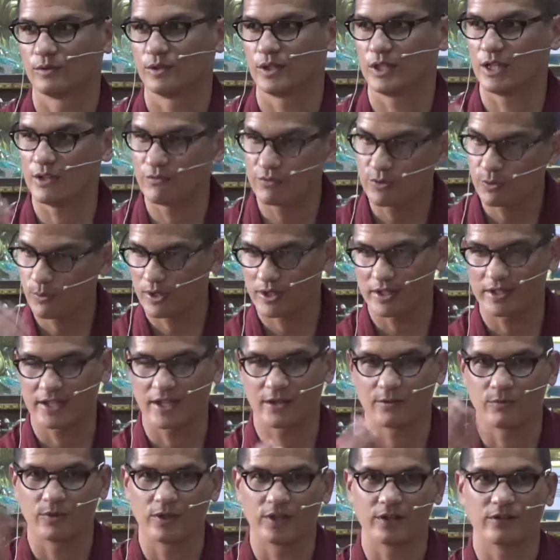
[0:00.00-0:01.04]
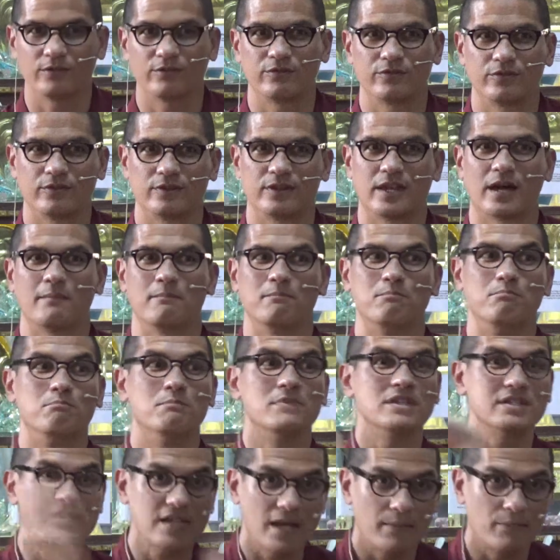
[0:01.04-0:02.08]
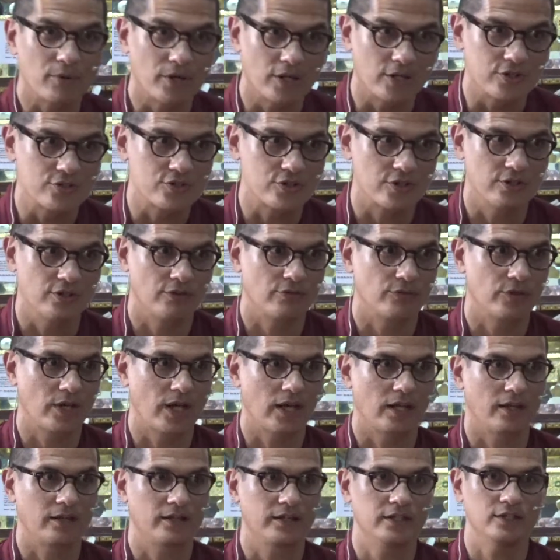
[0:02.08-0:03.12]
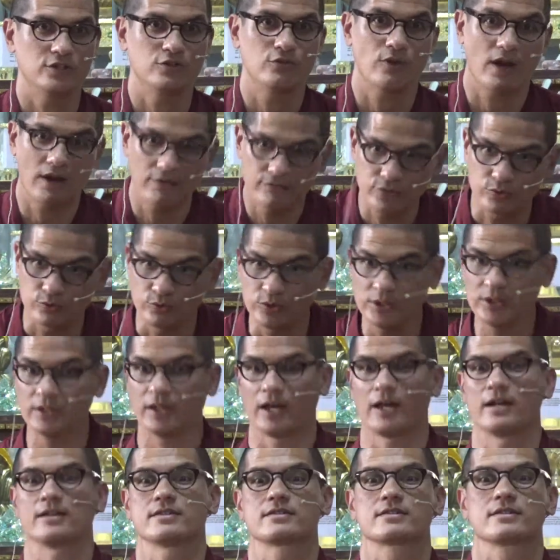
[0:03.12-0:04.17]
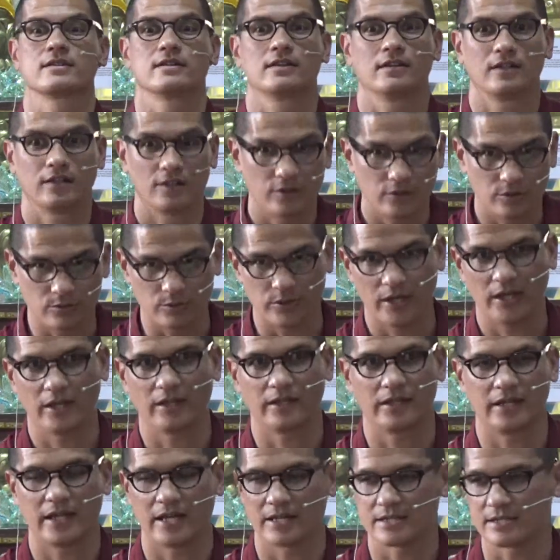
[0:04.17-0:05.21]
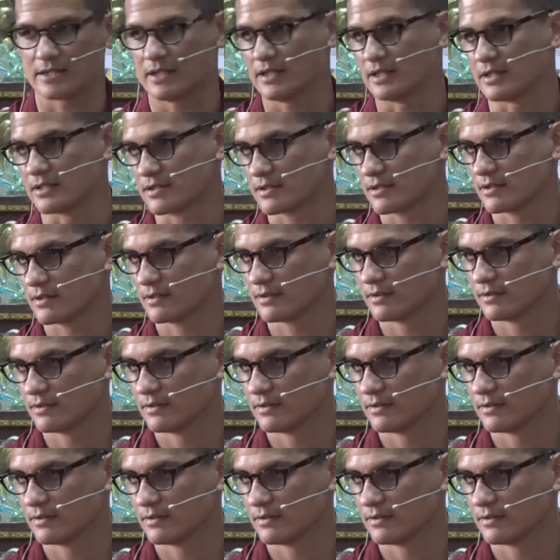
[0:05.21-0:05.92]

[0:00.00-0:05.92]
If you want to get rid of that misapprehension of reality, you have to realize the reality as it is.